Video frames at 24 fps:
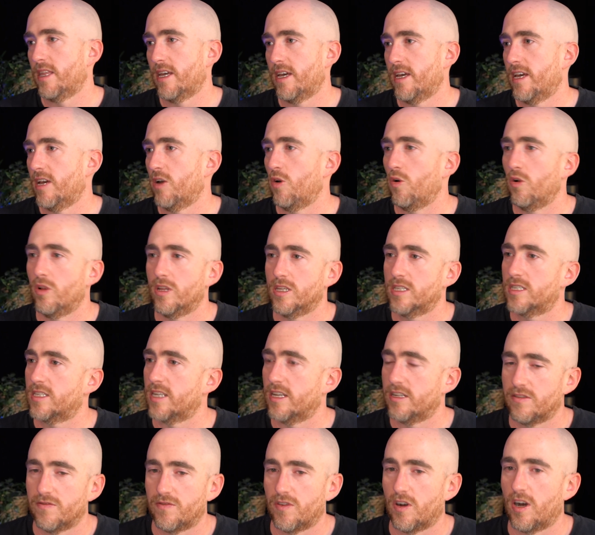They're all
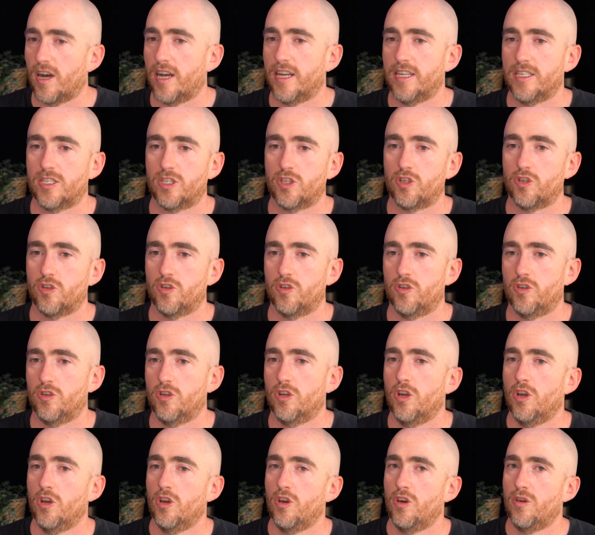incentivized to
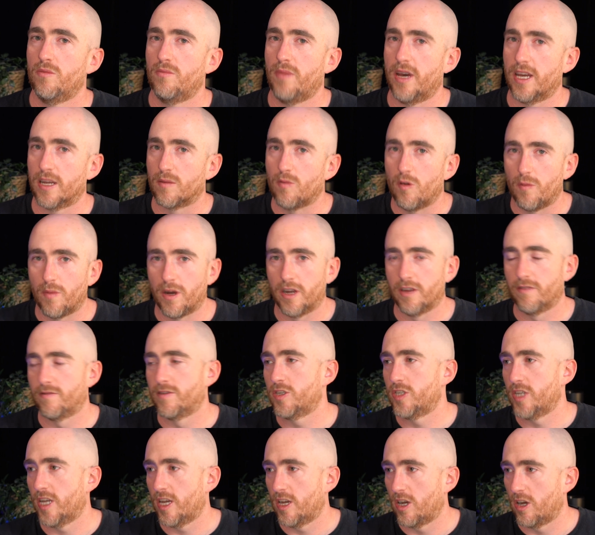make more money for
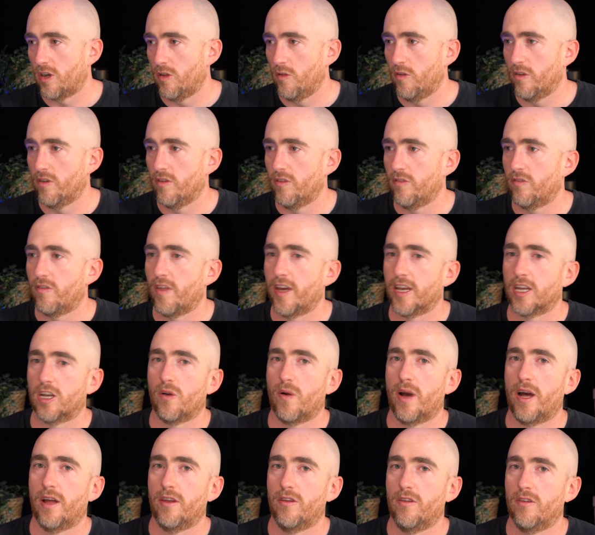shareholders. They
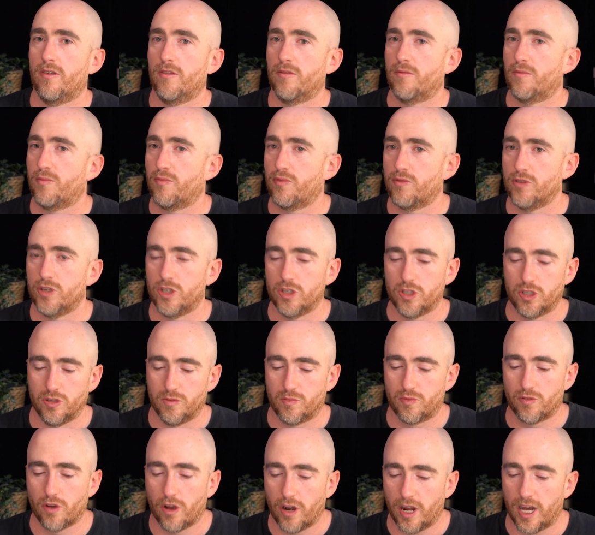go out and produce
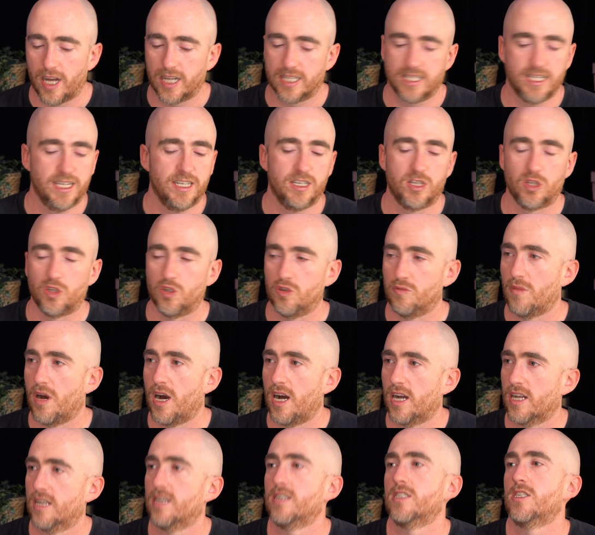new products, enter new
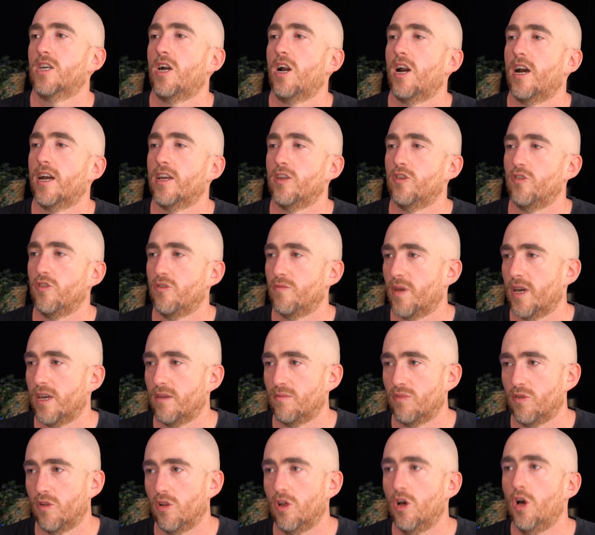markets, hire new
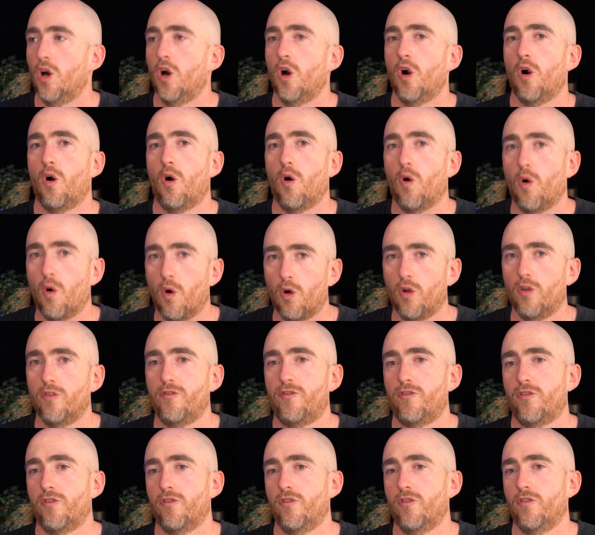people, all
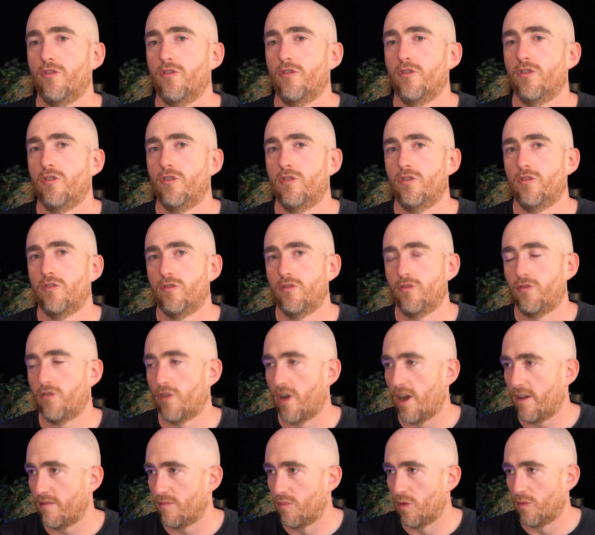to
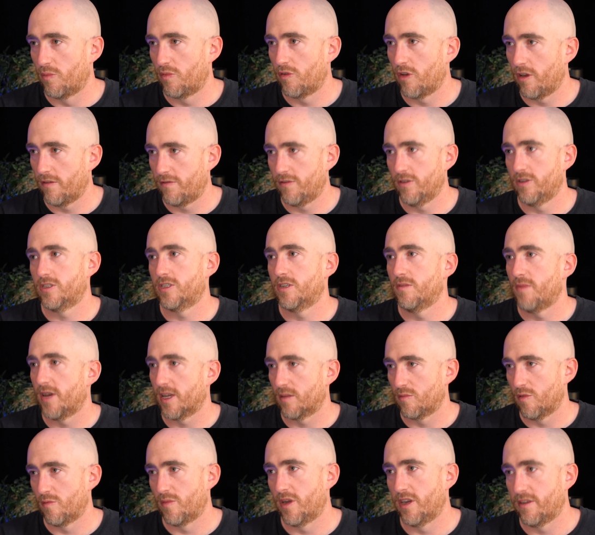drive more profits, to
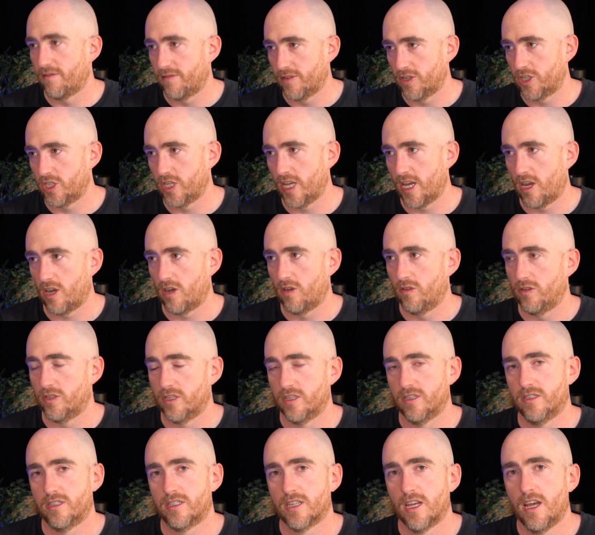make more money for
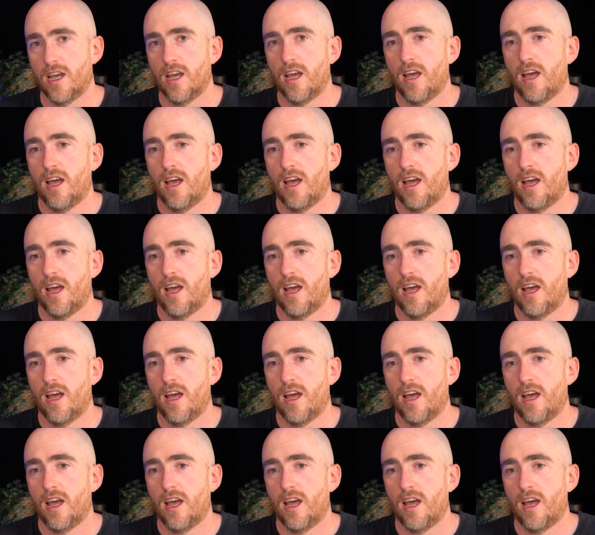shareholders.